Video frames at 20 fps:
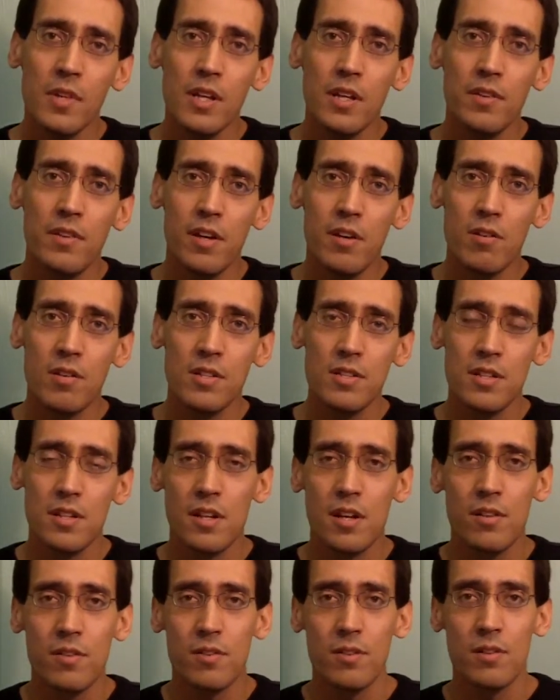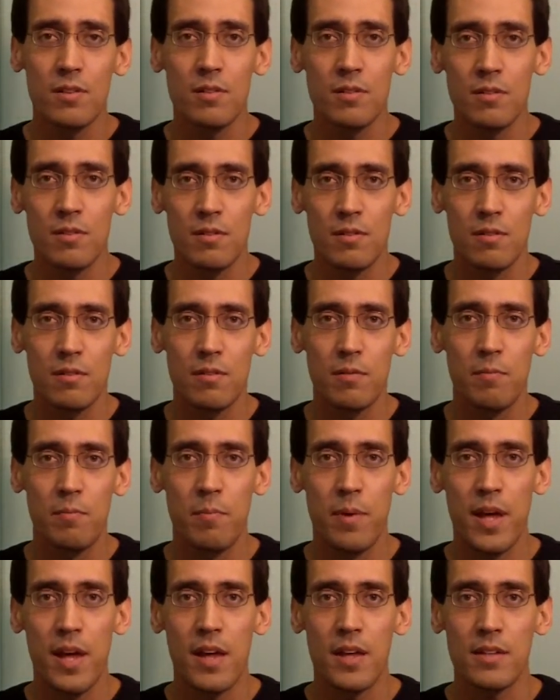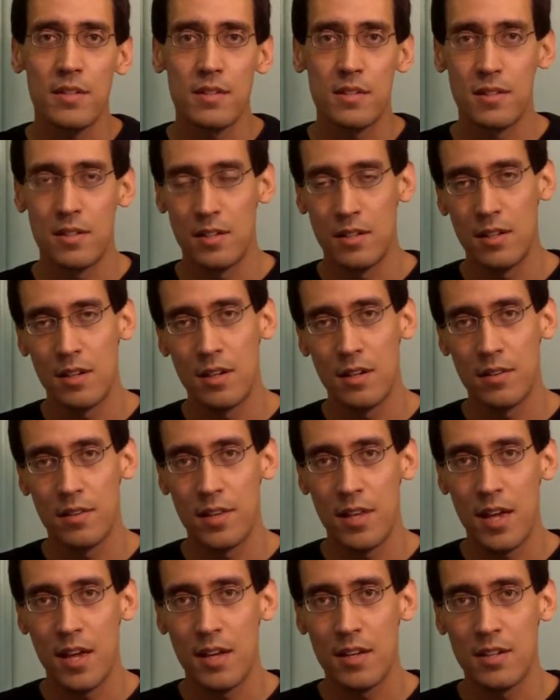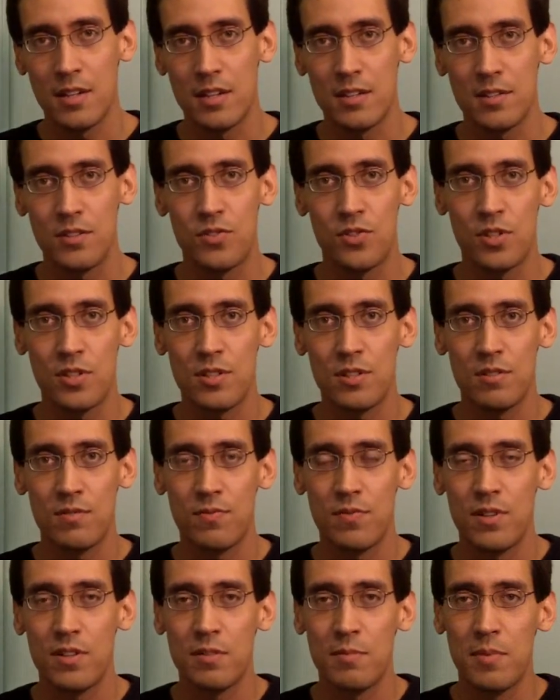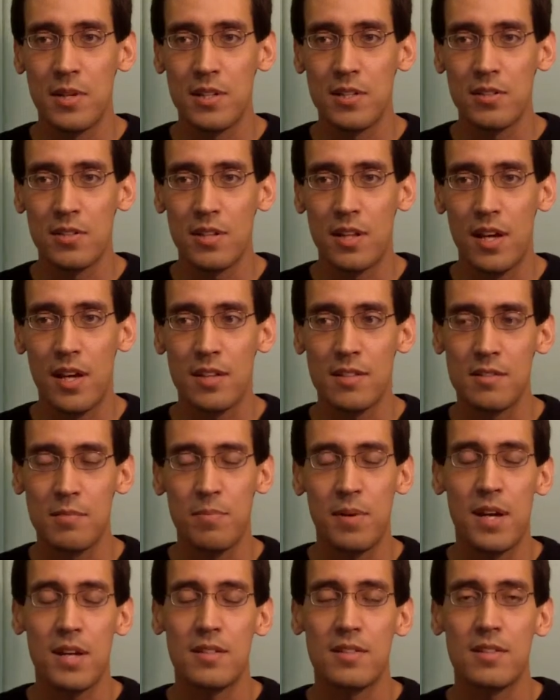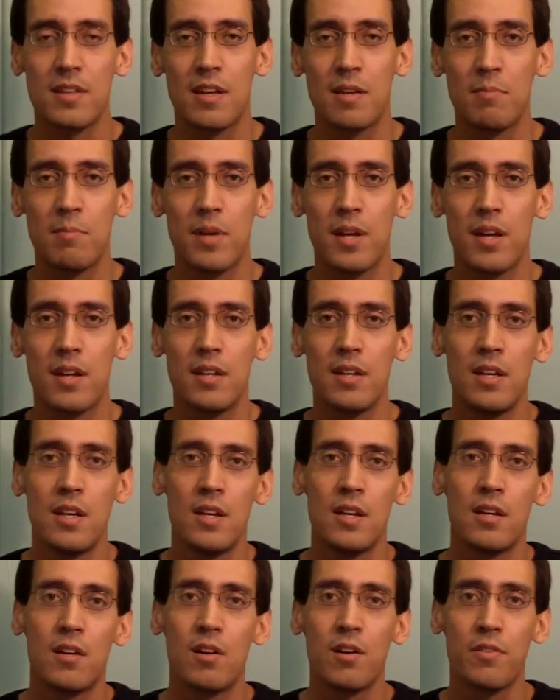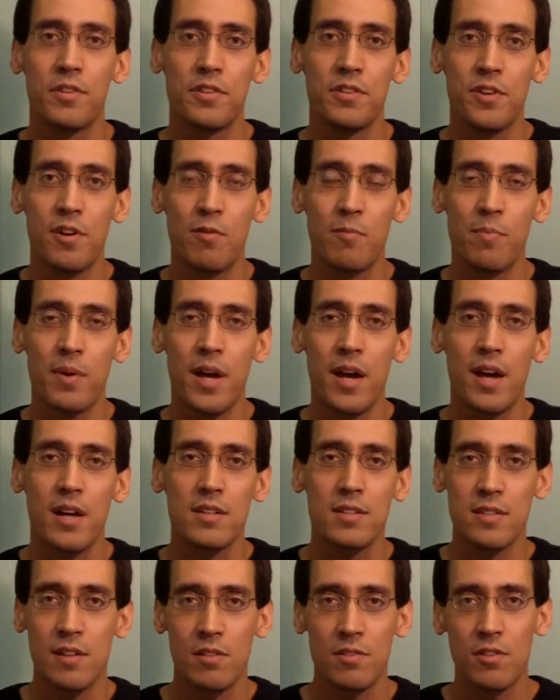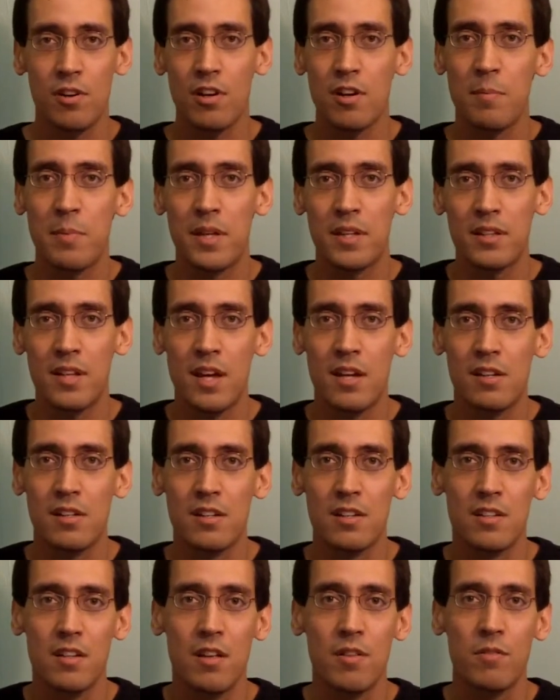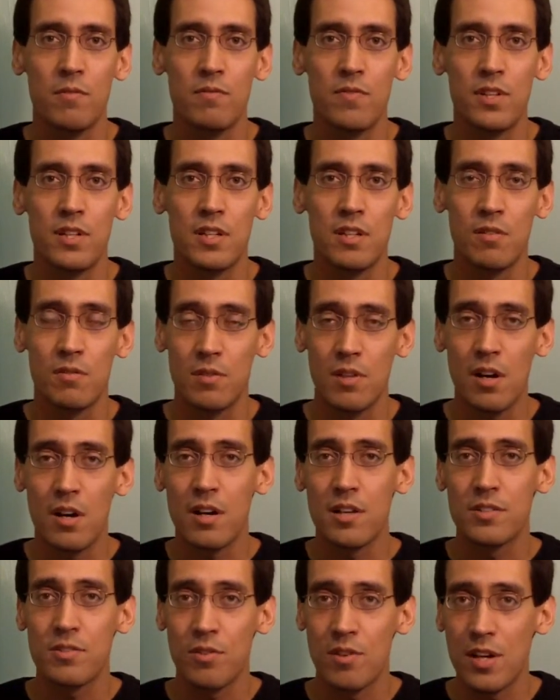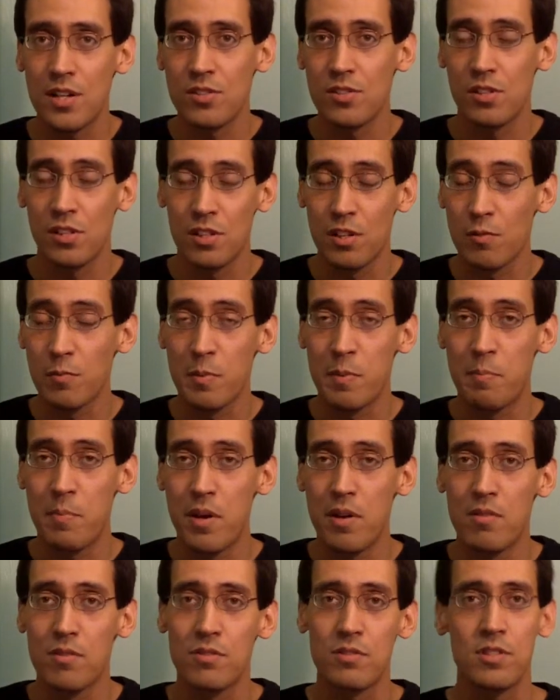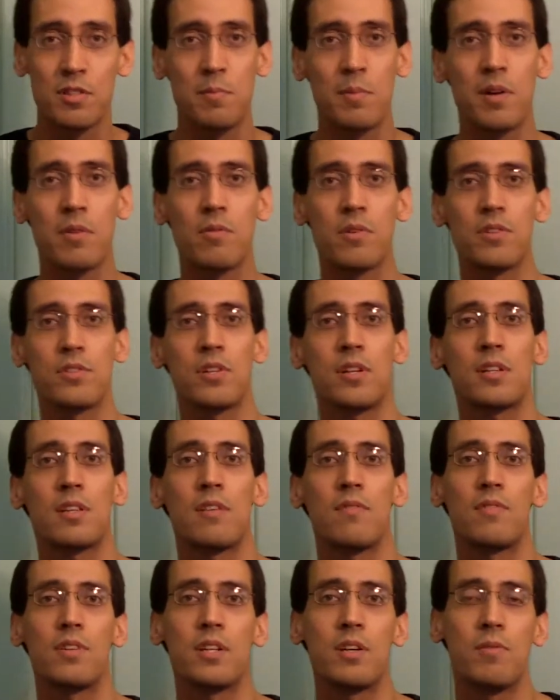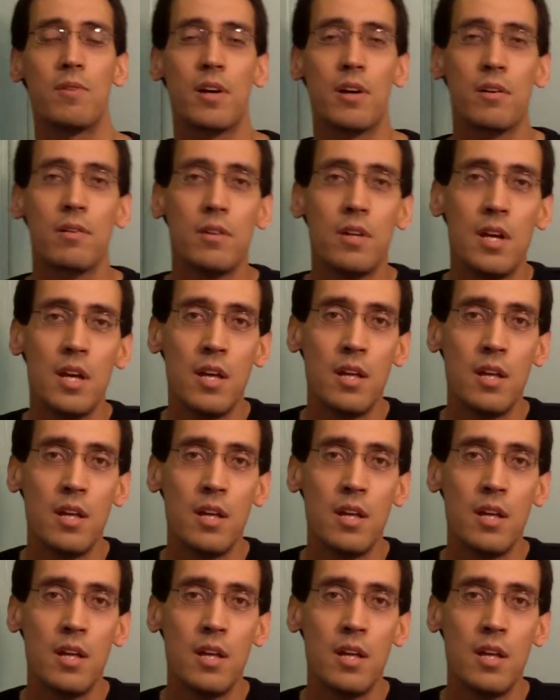There is another bet that is just as fundamental as the pass line bet called the don't pass. I'll talk about that in another video. The odds are actually a little bit better, so you might want to check that video out.